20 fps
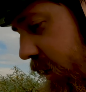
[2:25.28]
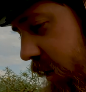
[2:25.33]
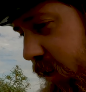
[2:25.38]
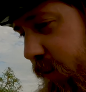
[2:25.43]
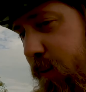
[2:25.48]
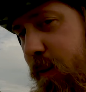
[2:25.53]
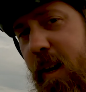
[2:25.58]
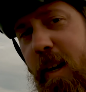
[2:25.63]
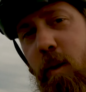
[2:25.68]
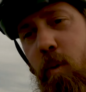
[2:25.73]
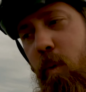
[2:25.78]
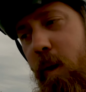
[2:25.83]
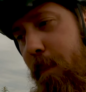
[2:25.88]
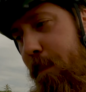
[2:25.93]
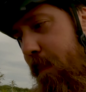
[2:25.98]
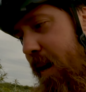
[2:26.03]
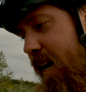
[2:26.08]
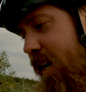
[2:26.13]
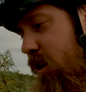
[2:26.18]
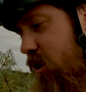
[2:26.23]
and I think we
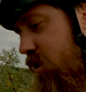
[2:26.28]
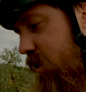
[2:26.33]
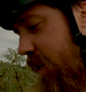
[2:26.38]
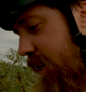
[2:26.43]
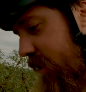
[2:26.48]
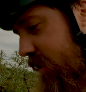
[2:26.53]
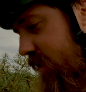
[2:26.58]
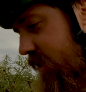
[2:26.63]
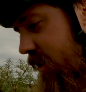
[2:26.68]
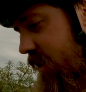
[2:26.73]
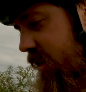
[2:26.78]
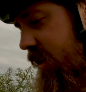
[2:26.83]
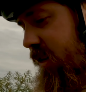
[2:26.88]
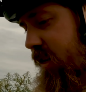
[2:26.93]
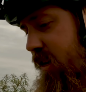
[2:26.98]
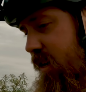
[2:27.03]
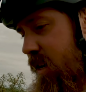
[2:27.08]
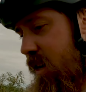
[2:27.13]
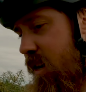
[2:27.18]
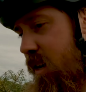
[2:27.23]
managed that.
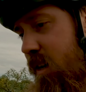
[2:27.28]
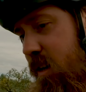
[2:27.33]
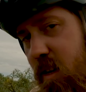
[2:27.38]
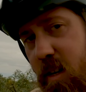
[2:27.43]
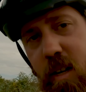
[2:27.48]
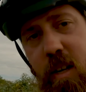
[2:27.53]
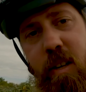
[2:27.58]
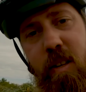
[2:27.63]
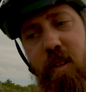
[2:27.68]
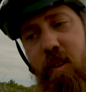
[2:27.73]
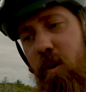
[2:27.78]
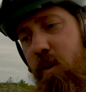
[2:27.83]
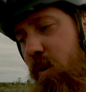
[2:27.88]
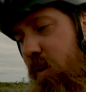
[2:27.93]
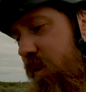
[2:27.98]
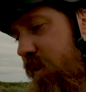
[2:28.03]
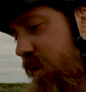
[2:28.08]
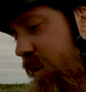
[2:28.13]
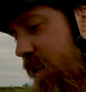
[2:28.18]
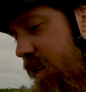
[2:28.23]
So
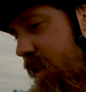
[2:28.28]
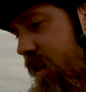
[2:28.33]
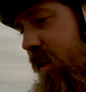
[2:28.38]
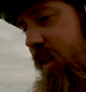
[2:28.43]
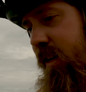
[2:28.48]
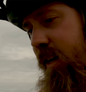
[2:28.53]
you'll see.